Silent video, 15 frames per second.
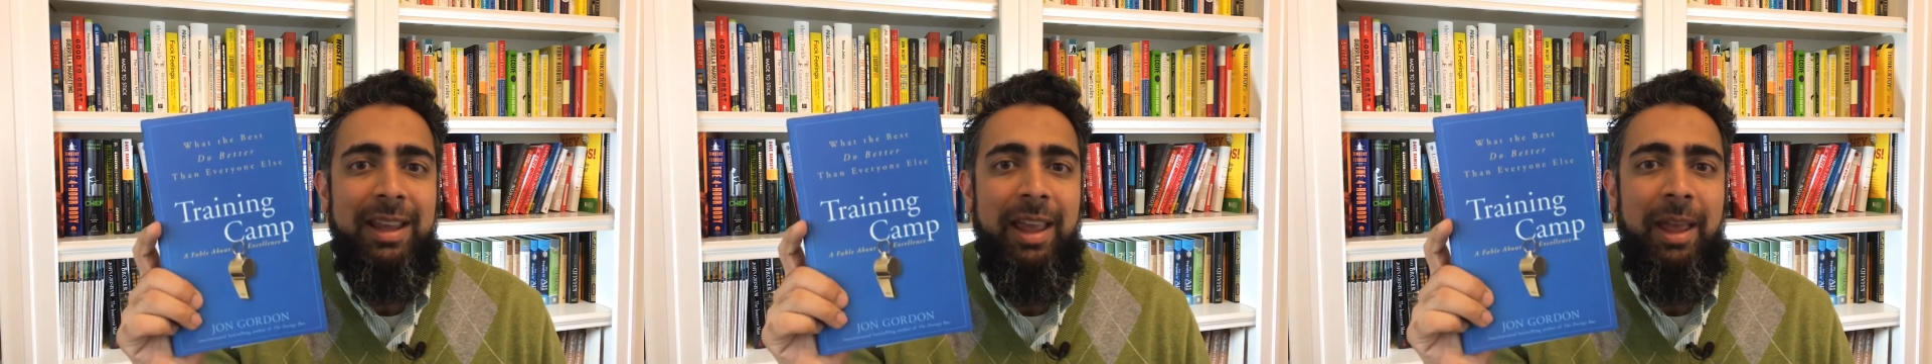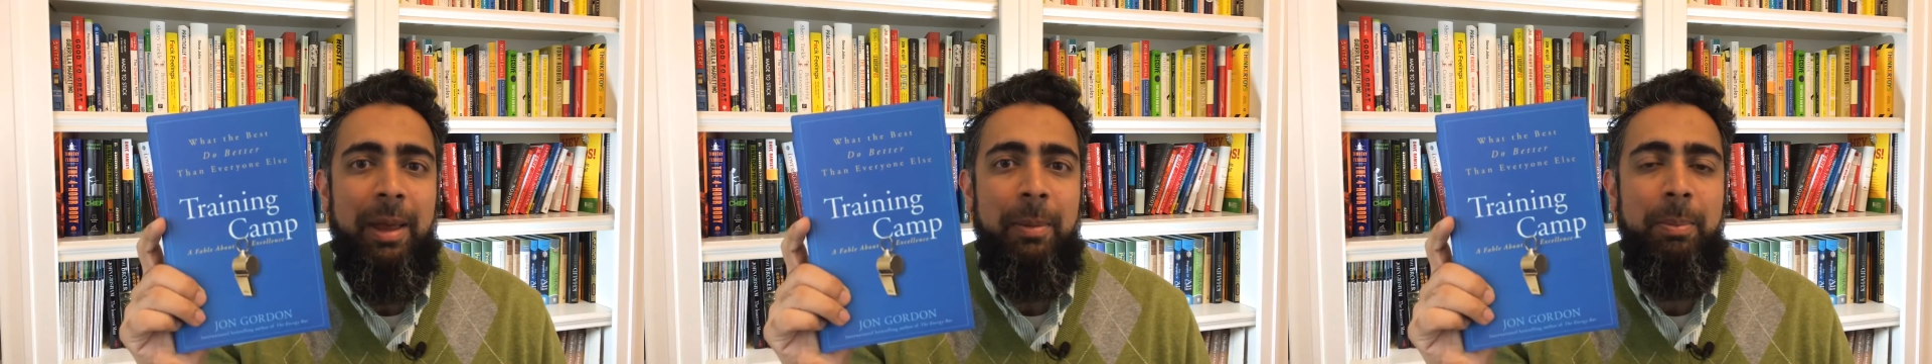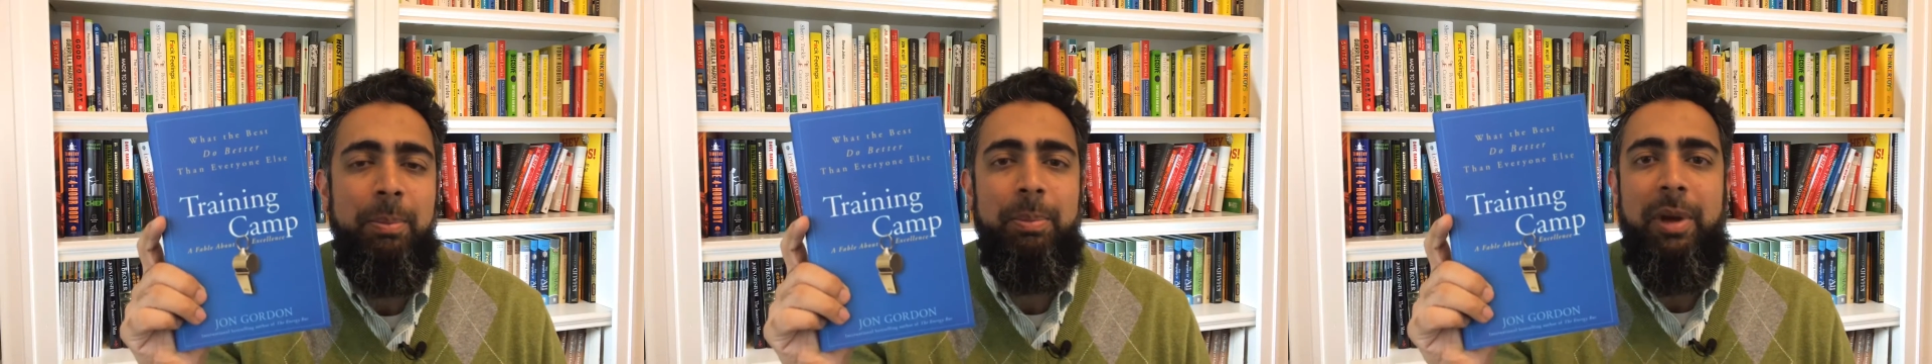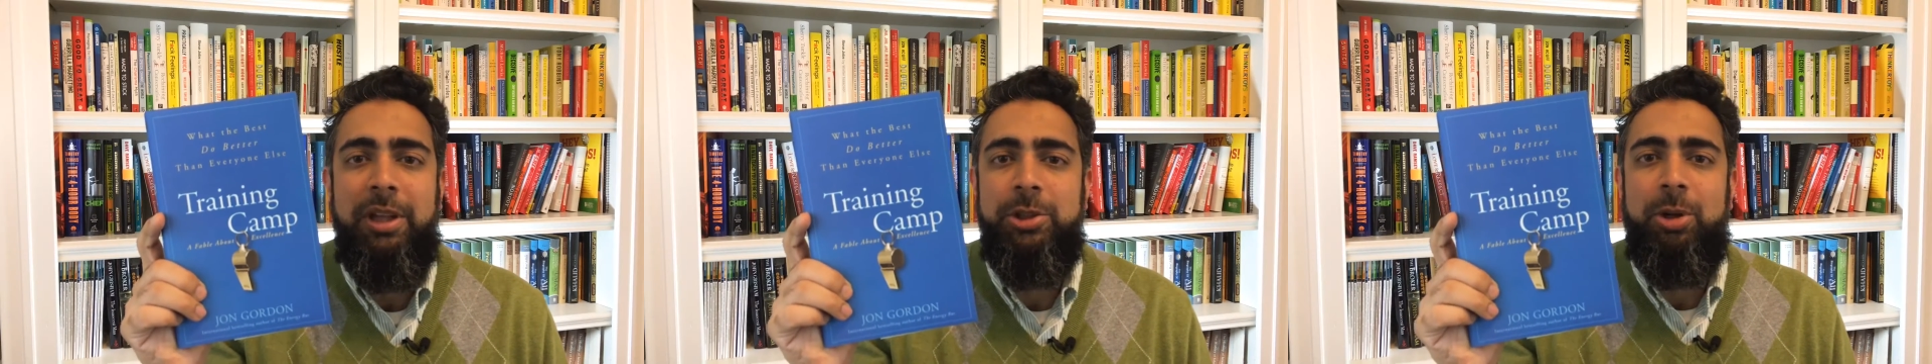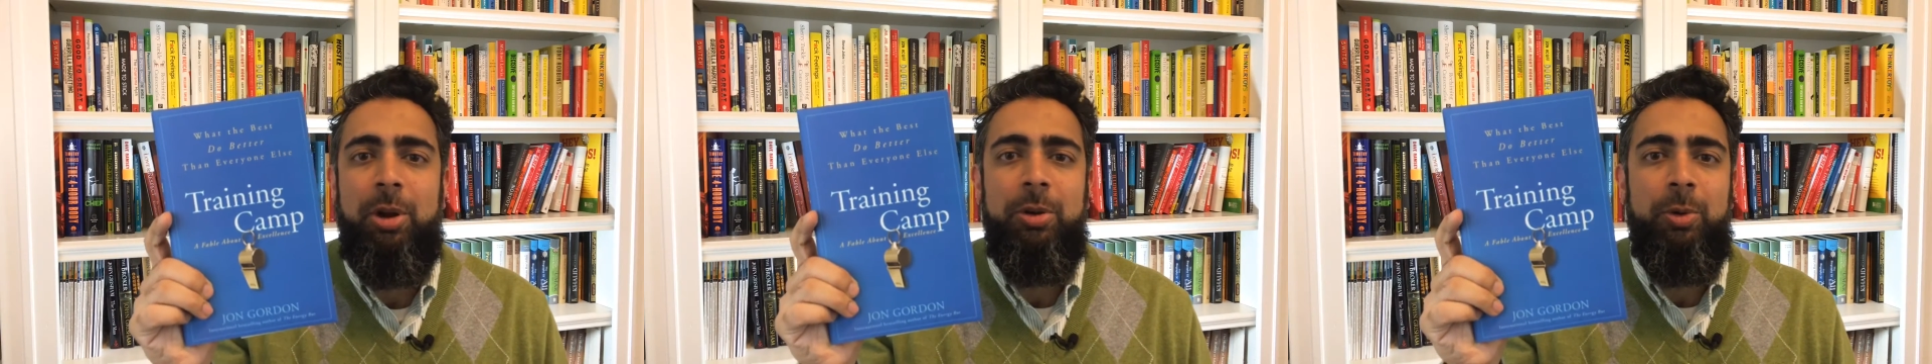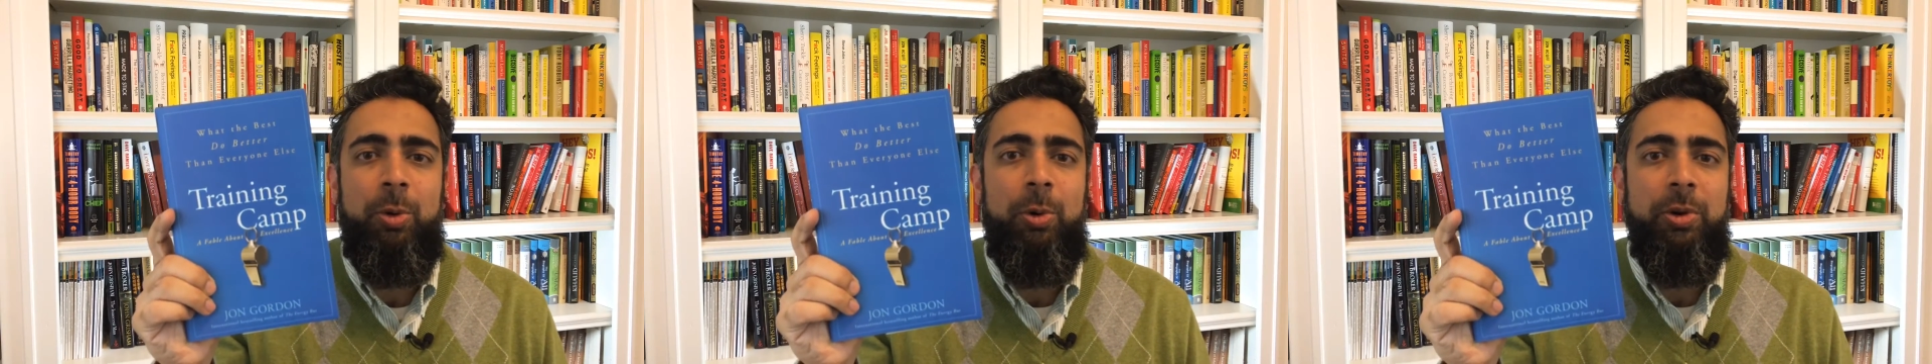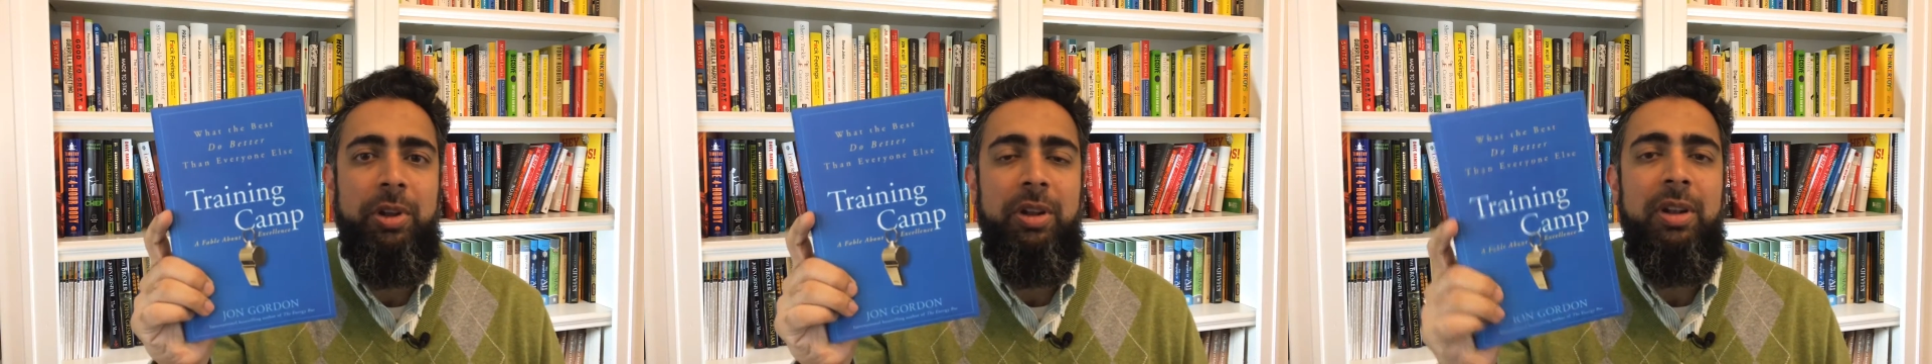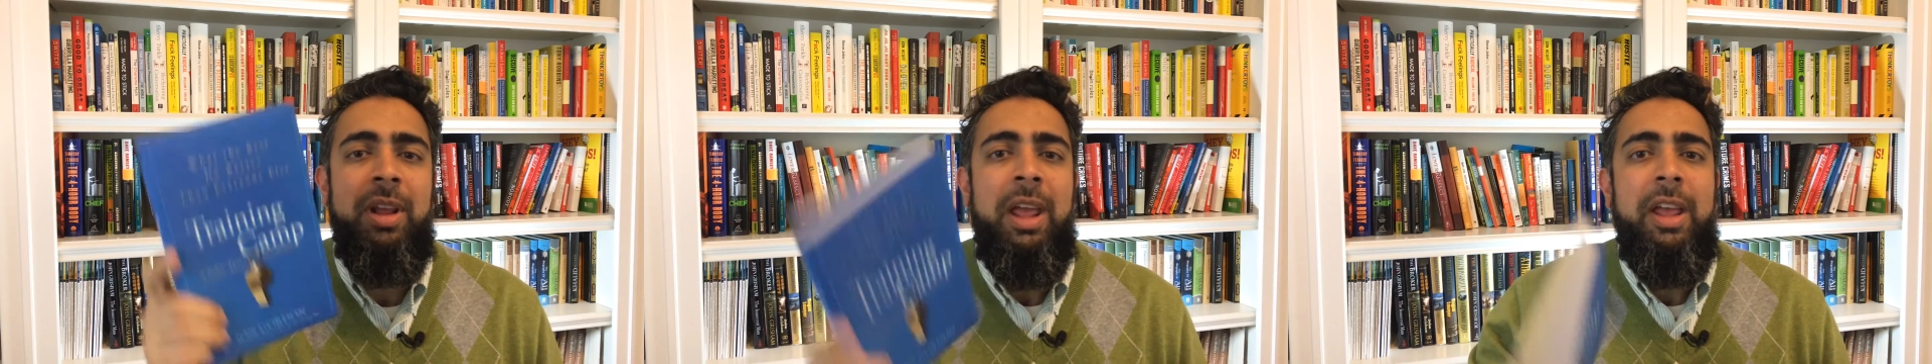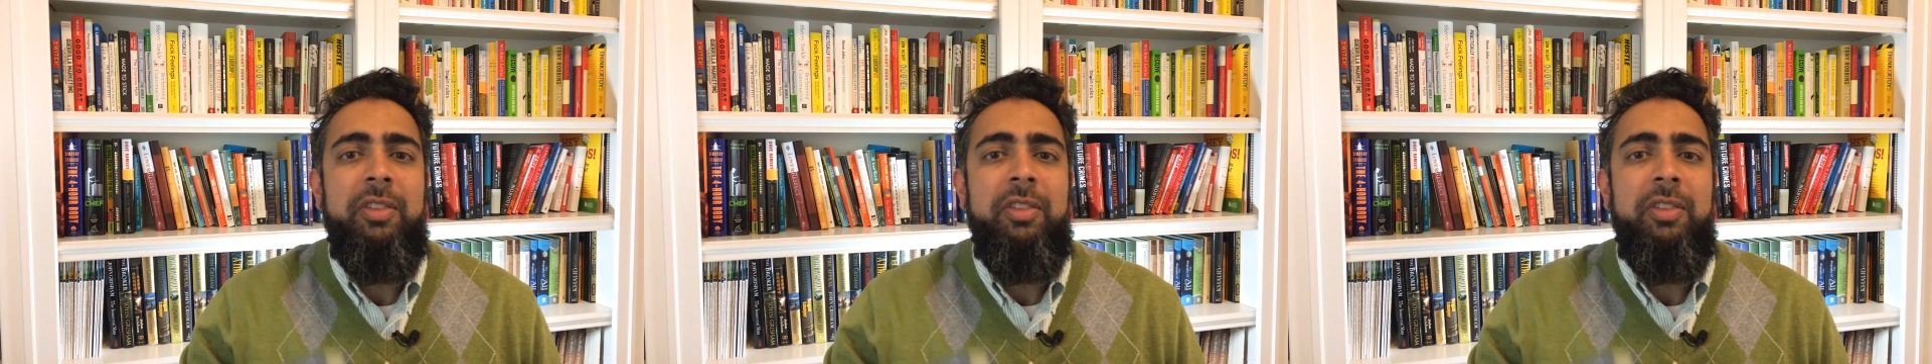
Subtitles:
Camp by John Gordon.